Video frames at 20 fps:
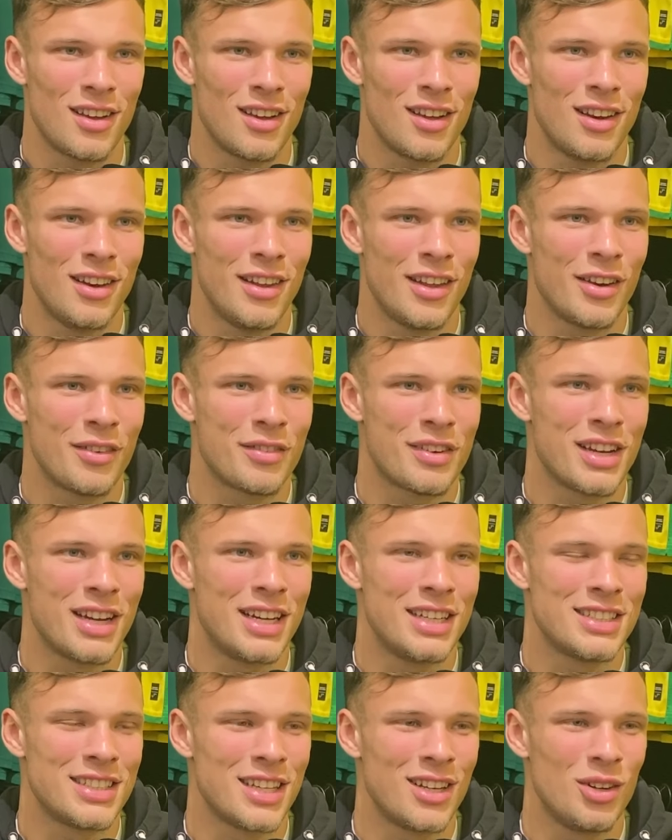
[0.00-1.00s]
a lot of
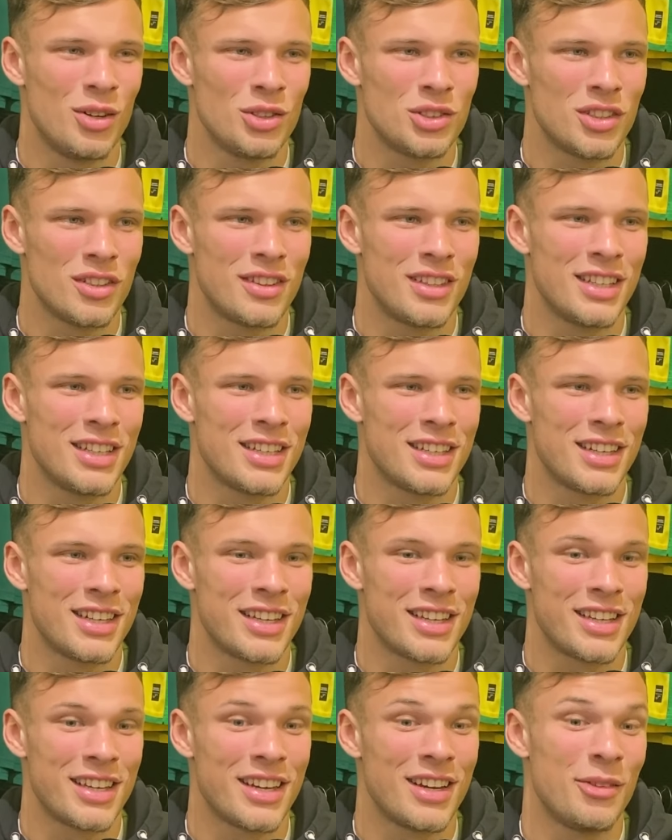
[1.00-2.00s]
guys that also think
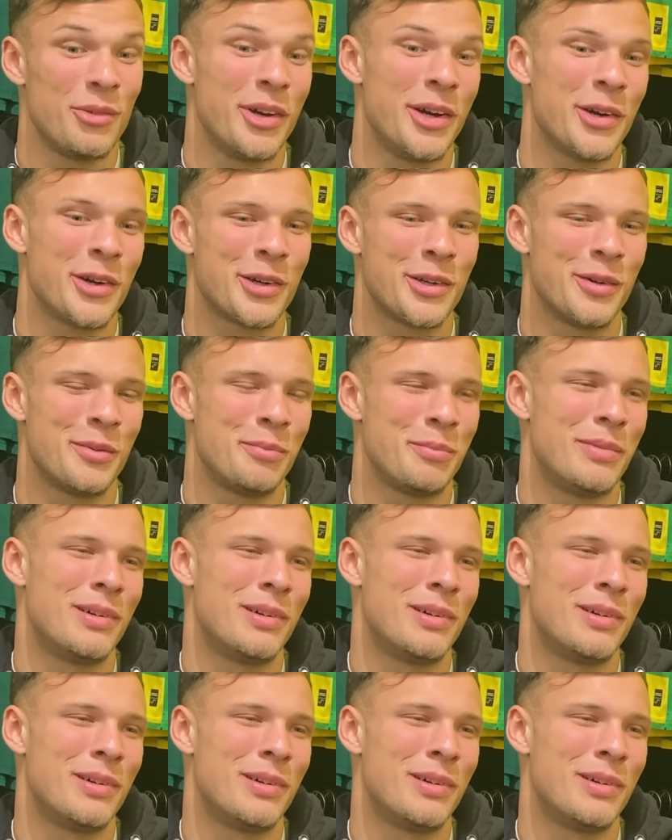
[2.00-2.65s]
like, yeah, welcome,